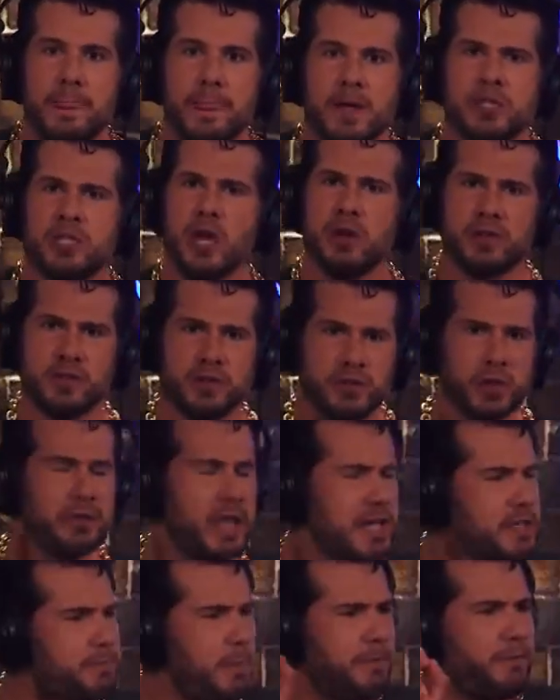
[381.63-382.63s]
we
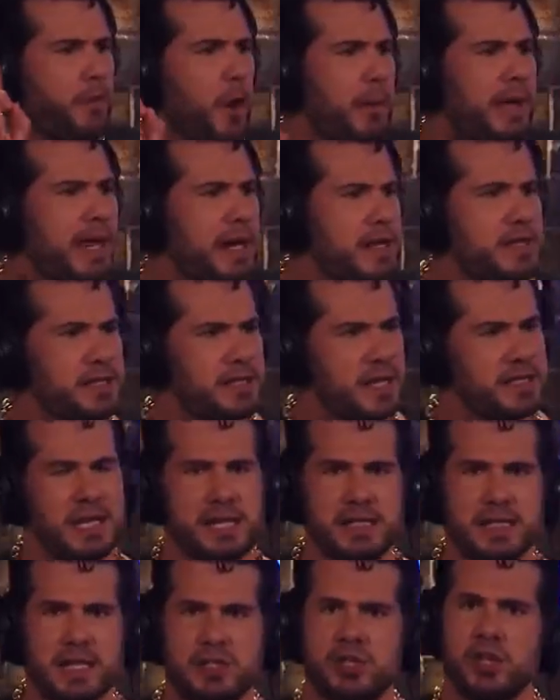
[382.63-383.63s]
get into the
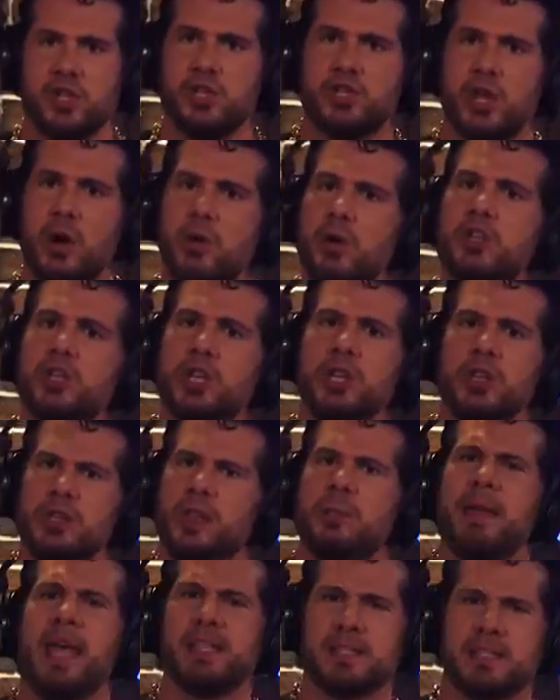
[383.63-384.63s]
statistics,
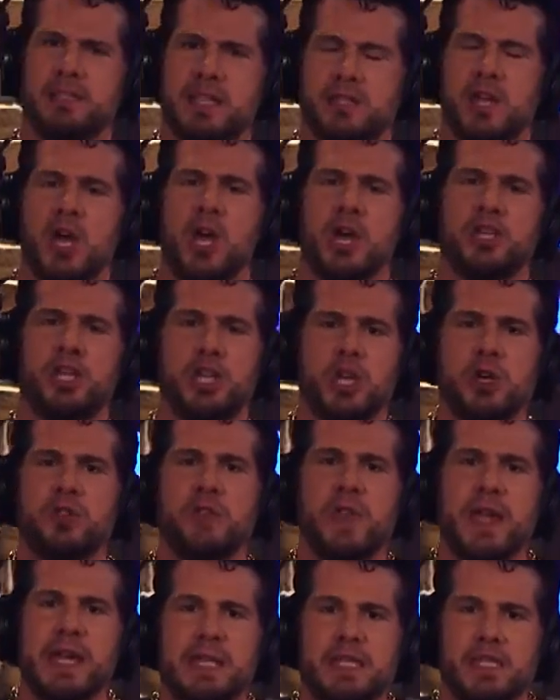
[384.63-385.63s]
let me ask you this. Do you
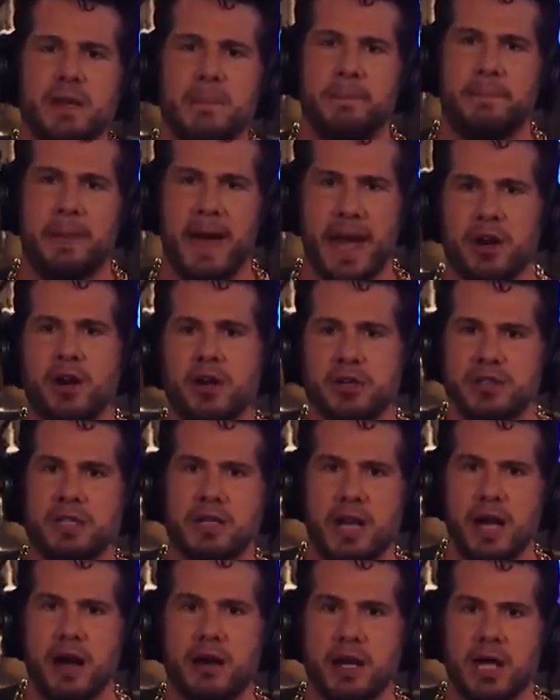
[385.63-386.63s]
think it's a better
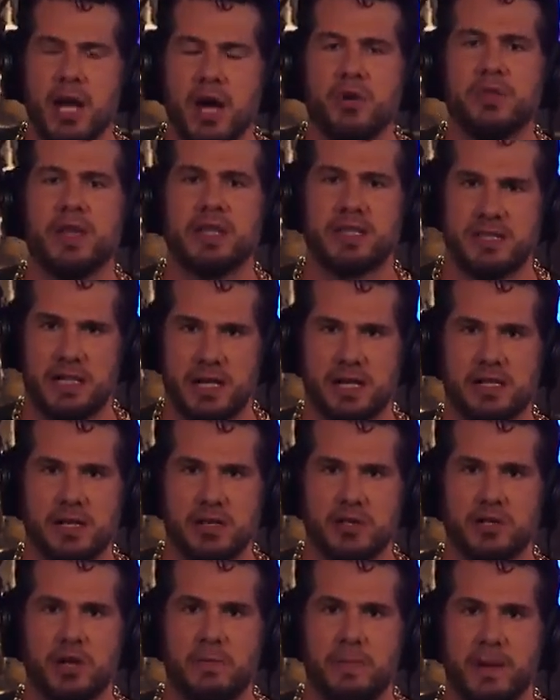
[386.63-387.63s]
scenario that
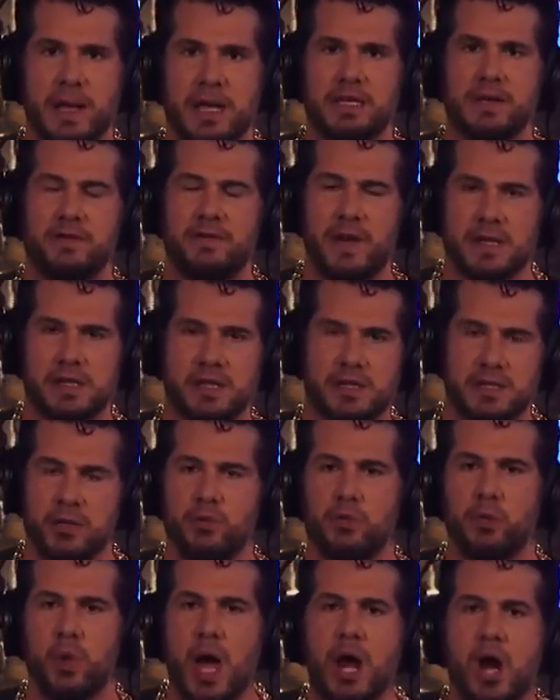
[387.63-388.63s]
citizens are being defenselessly
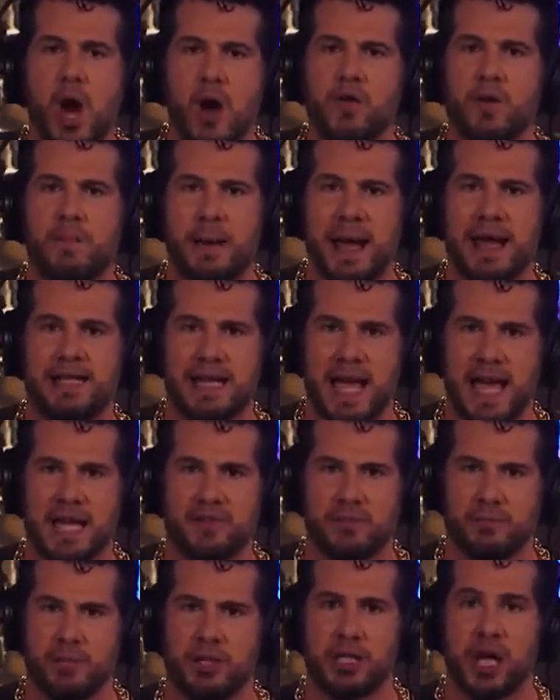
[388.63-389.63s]
run over by tanks
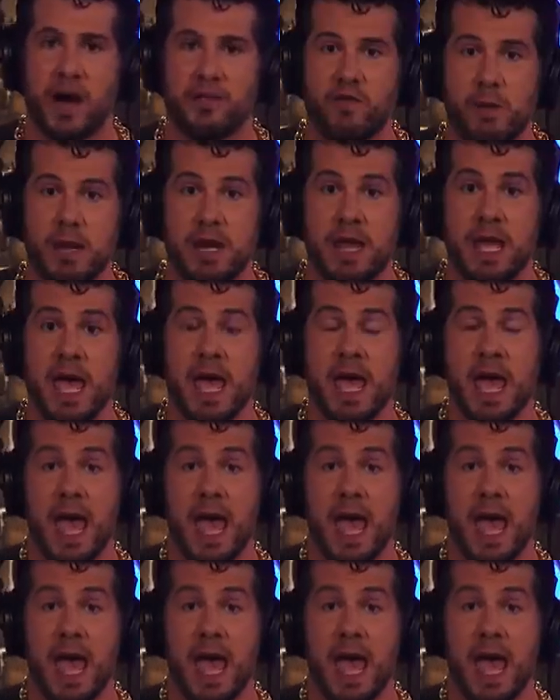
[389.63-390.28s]
from their government